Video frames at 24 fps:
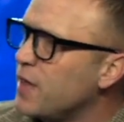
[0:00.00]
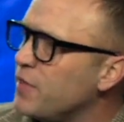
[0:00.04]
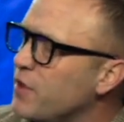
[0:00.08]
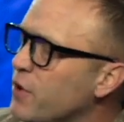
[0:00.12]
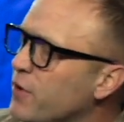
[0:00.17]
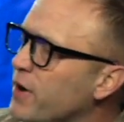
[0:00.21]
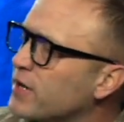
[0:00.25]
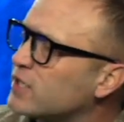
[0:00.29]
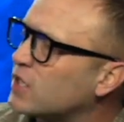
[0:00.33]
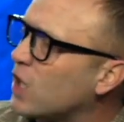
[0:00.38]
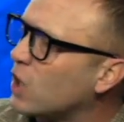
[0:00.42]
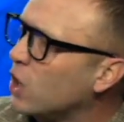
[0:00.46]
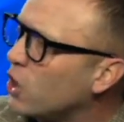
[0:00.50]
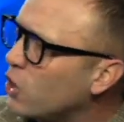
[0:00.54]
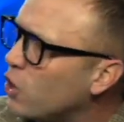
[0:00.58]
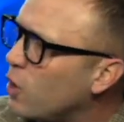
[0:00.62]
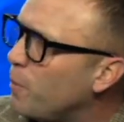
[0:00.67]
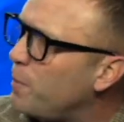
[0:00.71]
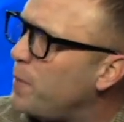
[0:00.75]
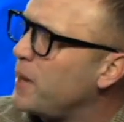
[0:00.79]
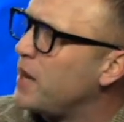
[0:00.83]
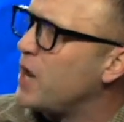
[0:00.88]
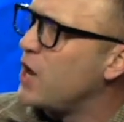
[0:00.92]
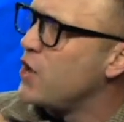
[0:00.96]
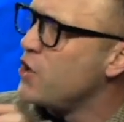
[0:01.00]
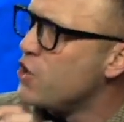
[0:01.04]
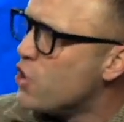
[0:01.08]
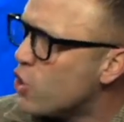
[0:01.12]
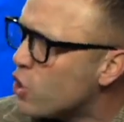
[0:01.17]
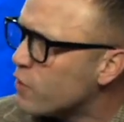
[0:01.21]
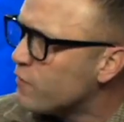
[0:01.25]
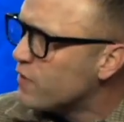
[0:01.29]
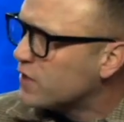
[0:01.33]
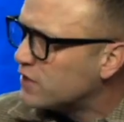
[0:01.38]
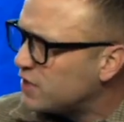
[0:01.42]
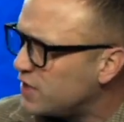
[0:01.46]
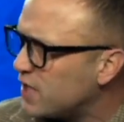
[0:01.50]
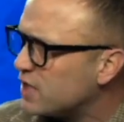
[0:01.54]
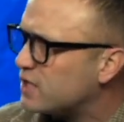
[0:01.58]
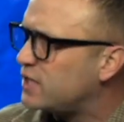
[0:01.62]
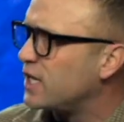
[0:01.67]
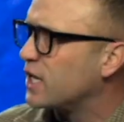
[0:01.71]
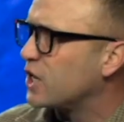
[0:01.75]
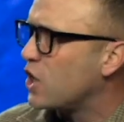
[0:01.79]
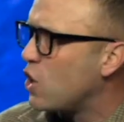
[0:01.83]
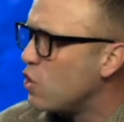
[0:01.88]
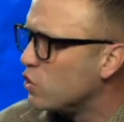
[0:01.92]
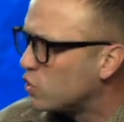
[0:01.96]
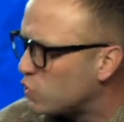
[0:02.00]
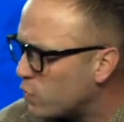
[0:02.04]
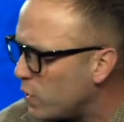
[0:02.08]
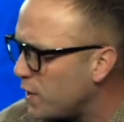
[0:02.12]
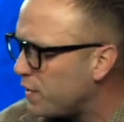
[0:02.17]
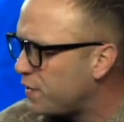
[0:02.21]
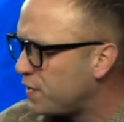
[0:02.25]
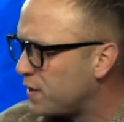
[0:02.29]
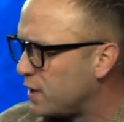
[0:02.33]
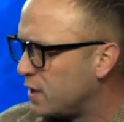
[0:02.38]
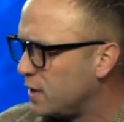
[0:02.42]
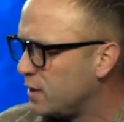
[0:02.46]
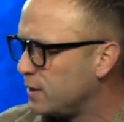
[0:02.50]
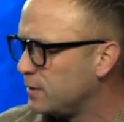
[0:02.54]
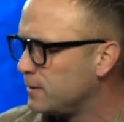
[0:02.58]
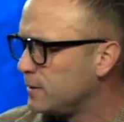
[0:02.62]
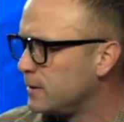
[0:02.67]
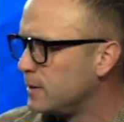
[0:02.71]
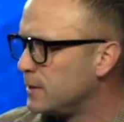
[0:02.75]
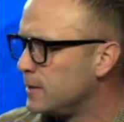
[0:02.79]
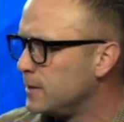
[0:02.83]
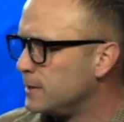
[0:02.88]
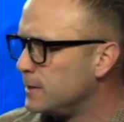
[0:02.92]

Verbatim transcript: there is a little bit of nervousness that goes with it.